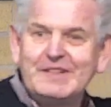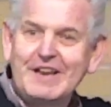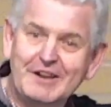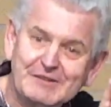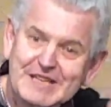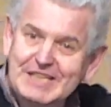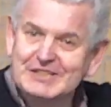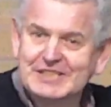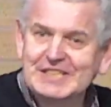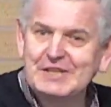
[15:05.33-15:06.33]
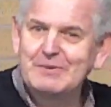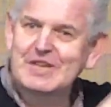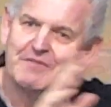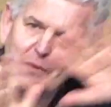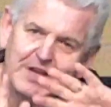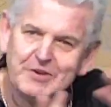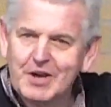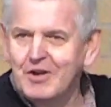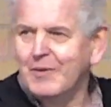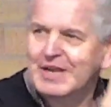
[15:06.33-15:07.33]
There it goes again, you see. So, whichever way you
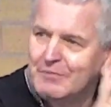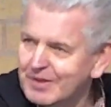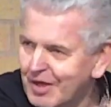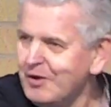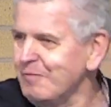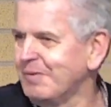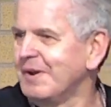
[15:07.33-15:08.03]
go, you end up with hope